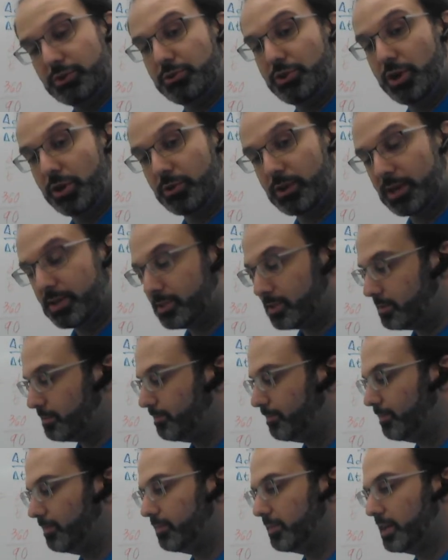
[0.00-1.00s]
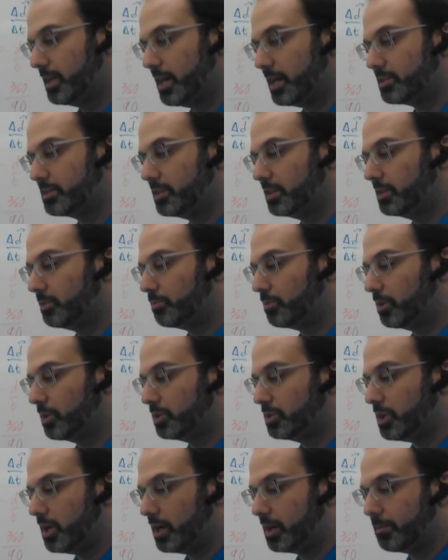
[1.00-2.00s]
notice the next thing that we're going
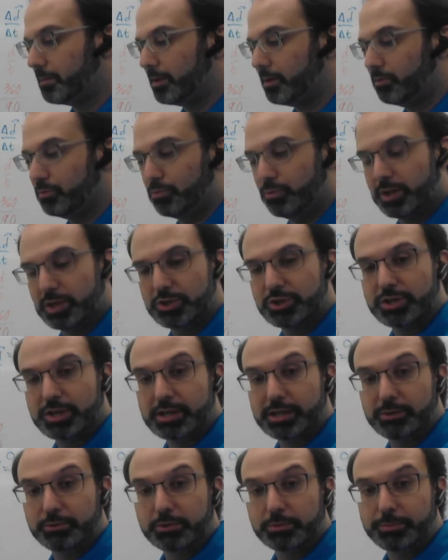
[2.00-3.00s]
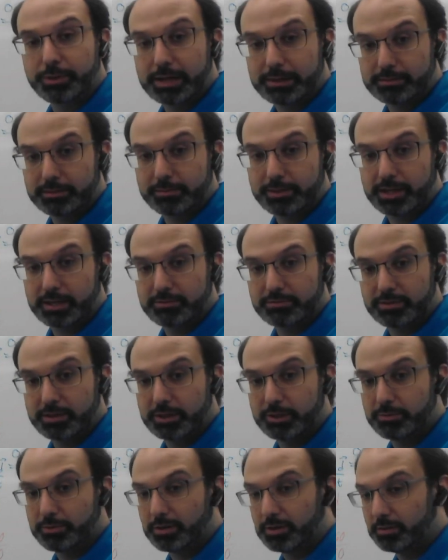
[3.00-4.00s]
to talk about, which I will probably make a
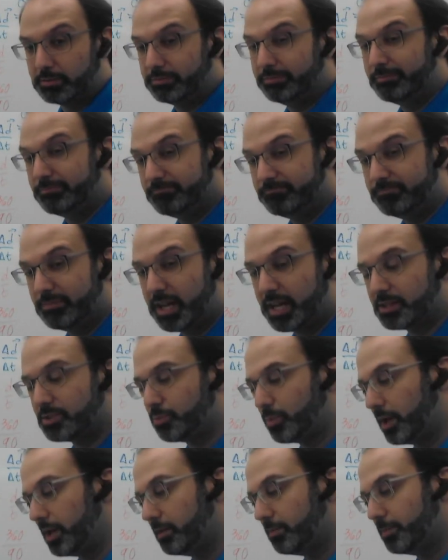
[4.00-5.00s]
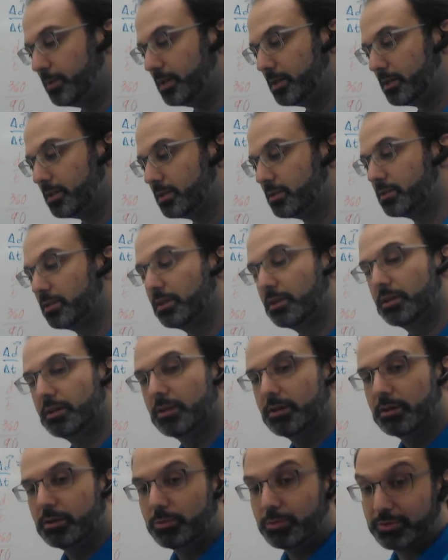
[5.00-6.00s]
video of next week because
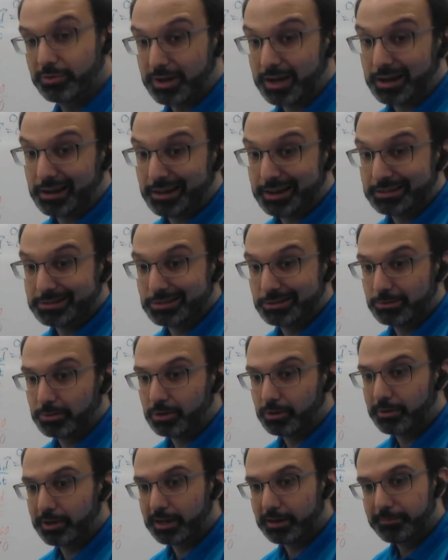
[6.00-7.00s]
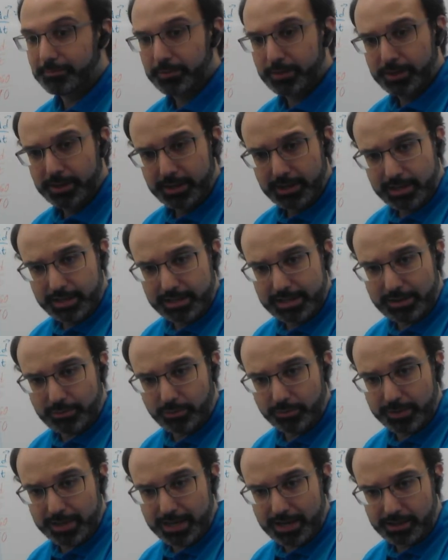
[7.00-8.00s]
we've got a lot to do already, and that will
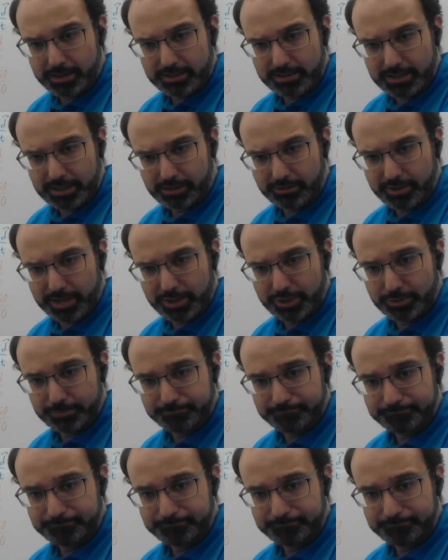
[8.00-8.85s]
be acceleration.